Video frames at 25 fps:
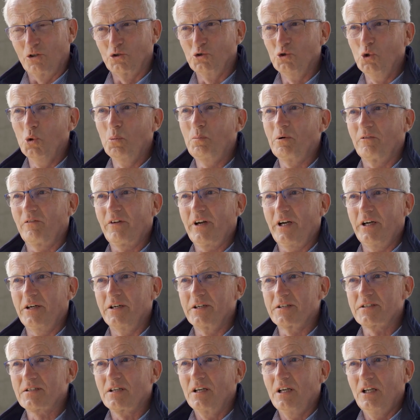group of
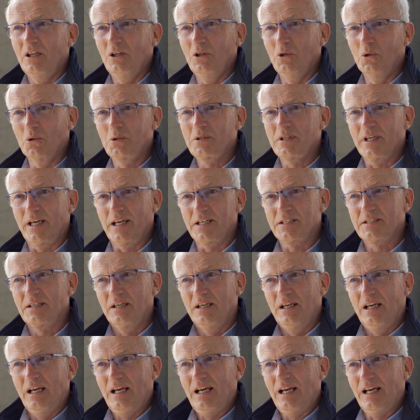herds looked at,
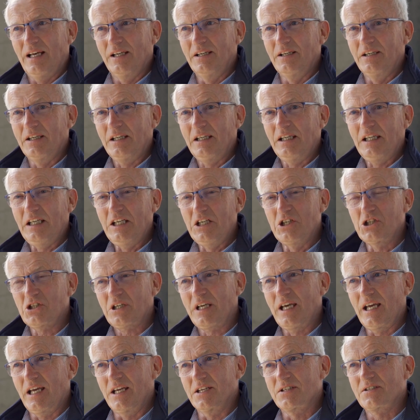and each
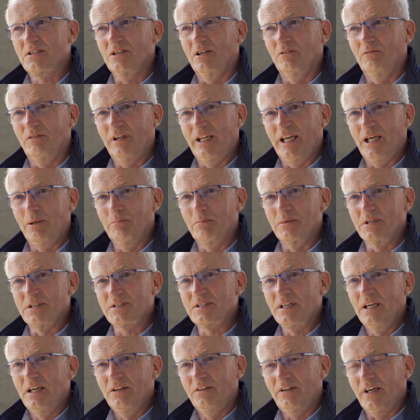case of
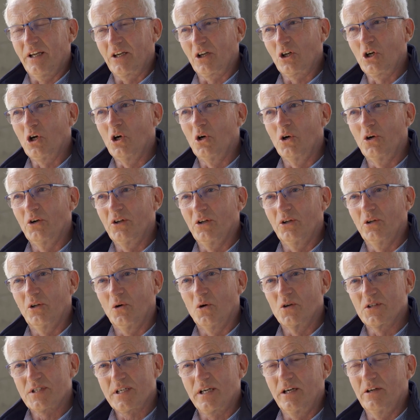lameness that occurred in
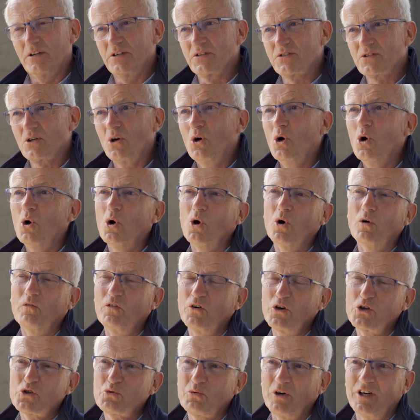those herds
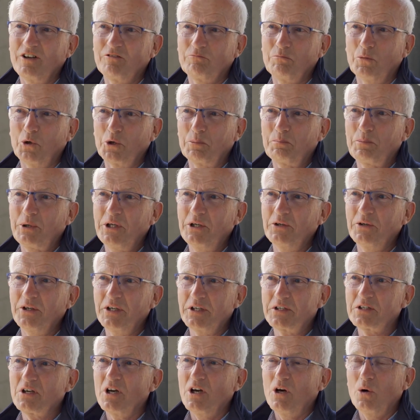over a 12-month
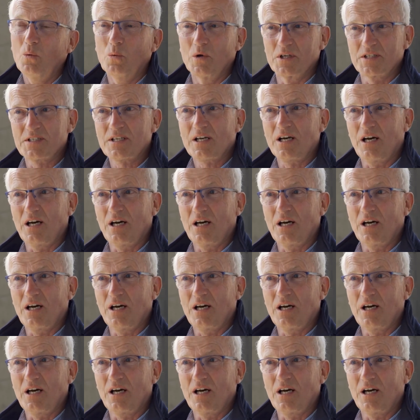period was